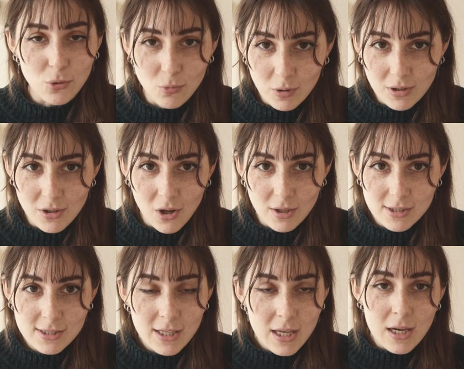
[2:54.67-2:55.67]
or
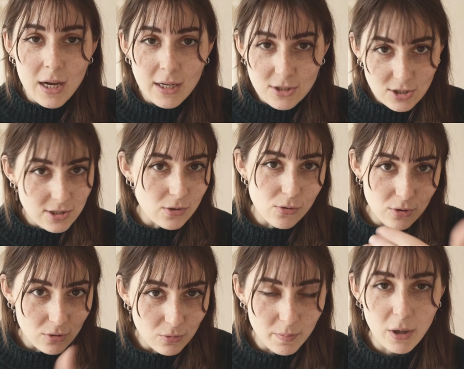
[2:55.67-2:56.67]
whatnot, I just told
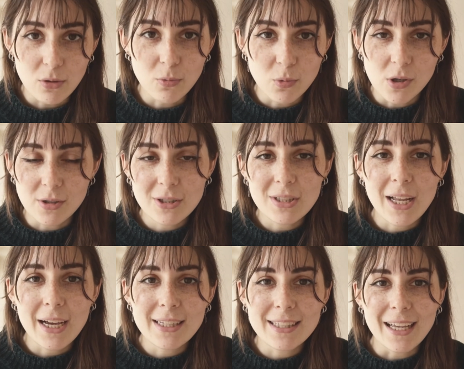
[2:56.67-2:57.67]
you about World
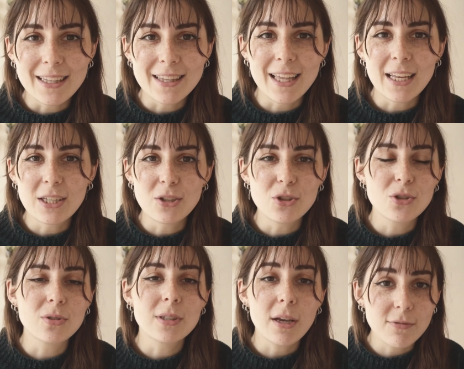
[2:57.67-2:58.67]
Unite and that you
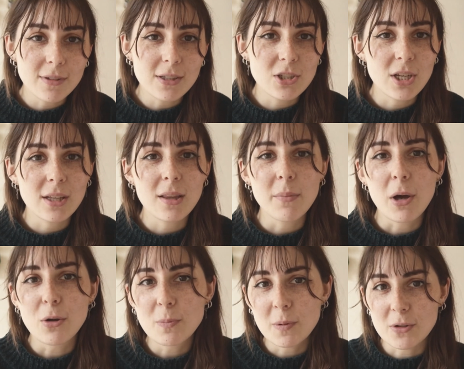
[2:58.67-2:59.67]
should definitely check them
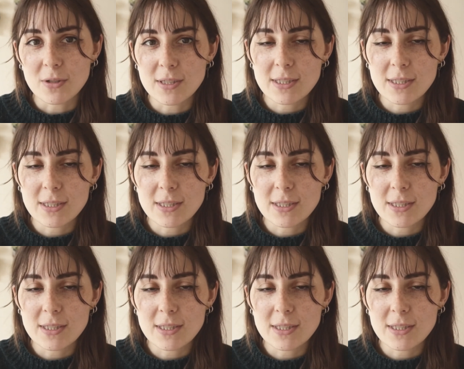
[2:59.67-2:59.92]
out, because